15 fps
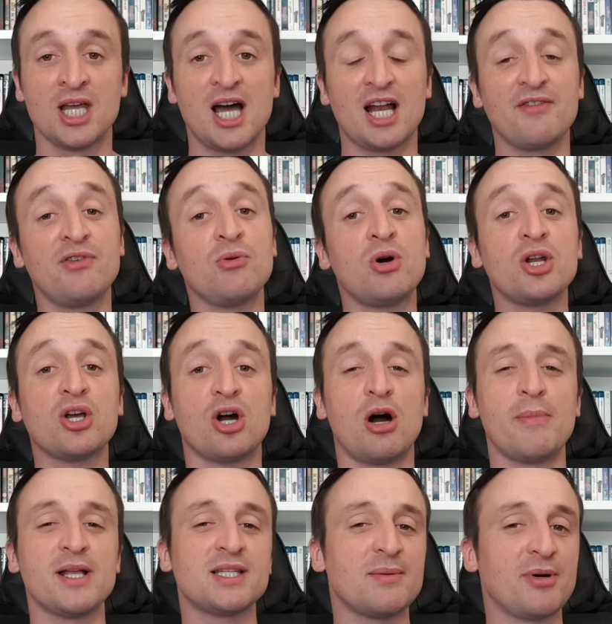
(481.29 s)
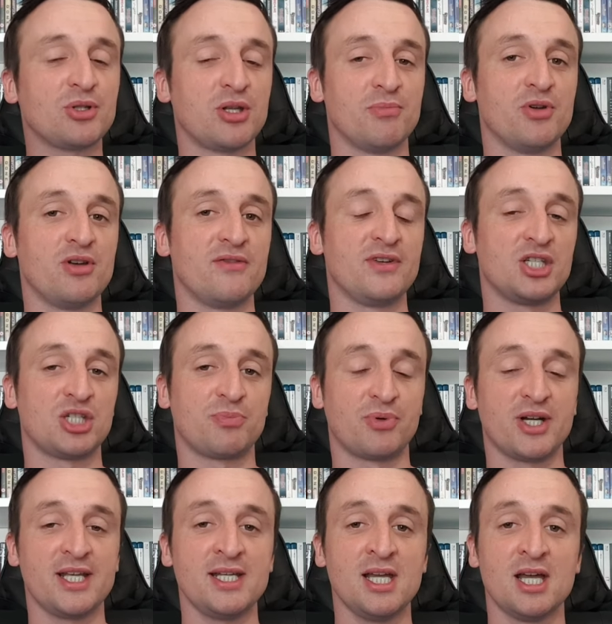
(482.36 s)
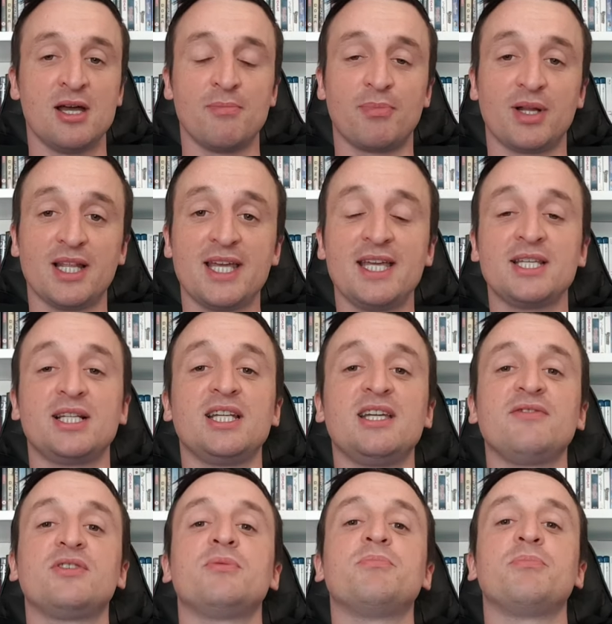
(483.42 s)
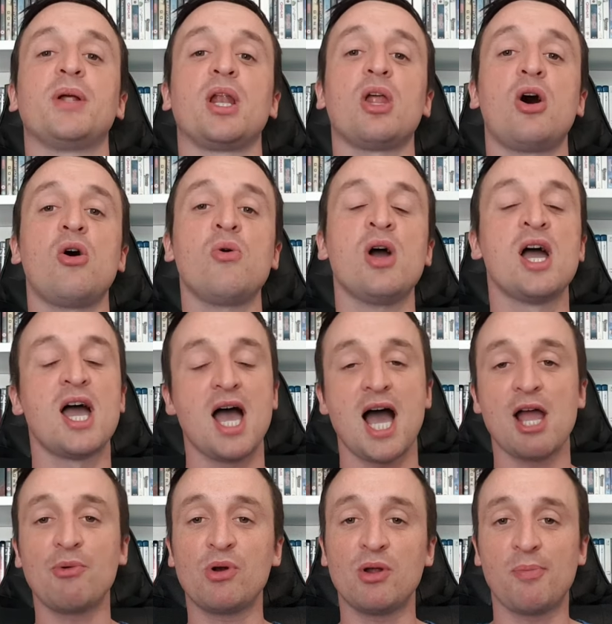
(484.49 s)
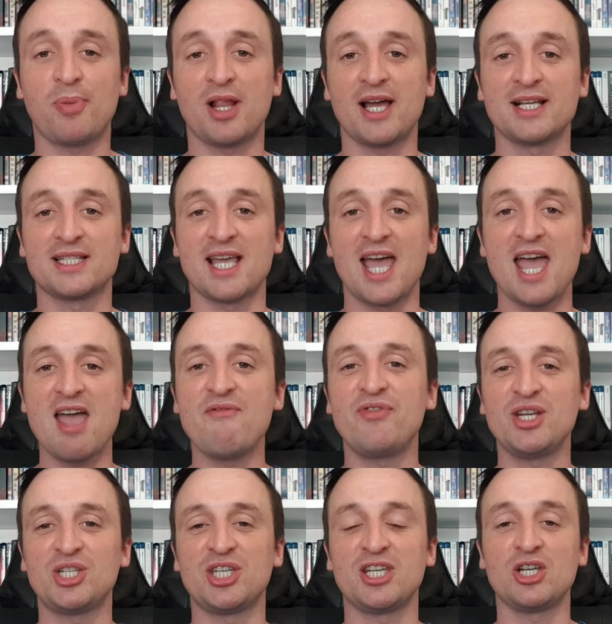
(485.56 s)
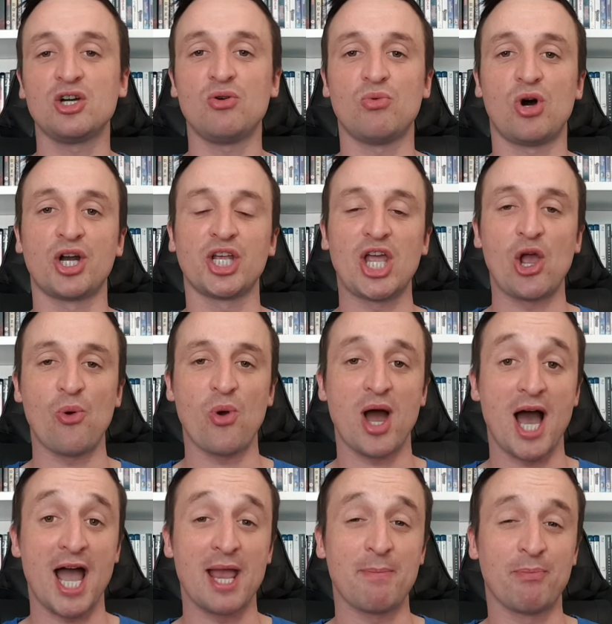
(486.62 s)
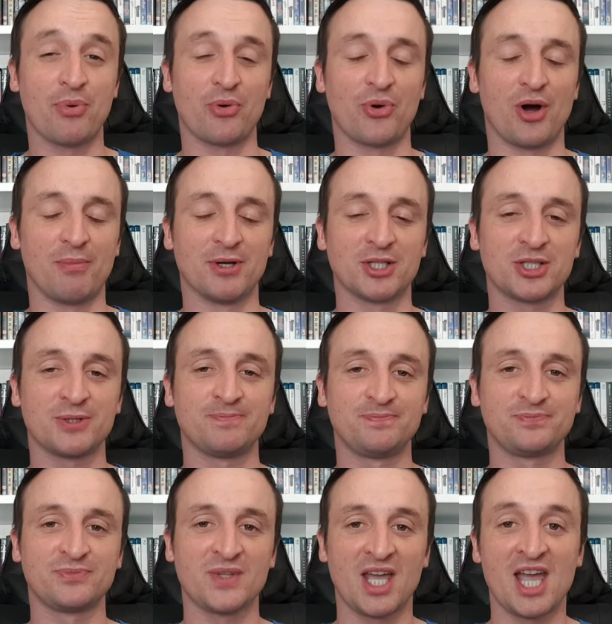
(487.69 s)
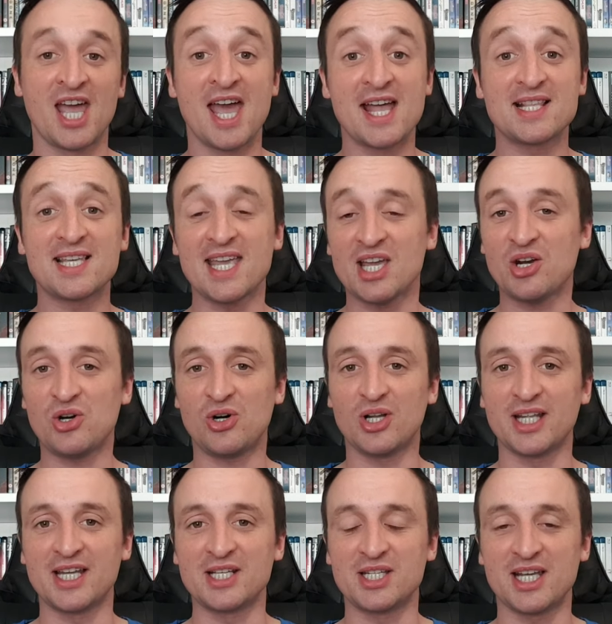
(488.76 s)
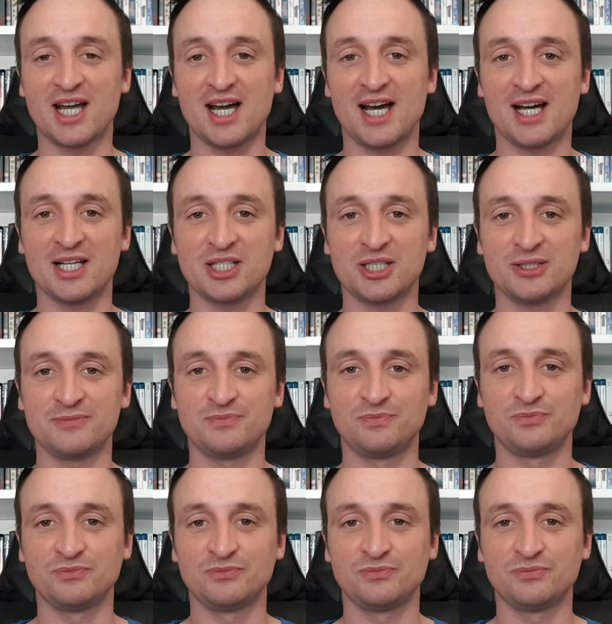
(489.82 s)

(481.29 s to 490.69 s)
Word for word: And if you want to comment about the movie Spree, please leave them below. I will reply to every single one of you, I promise. Take it all easy, guys.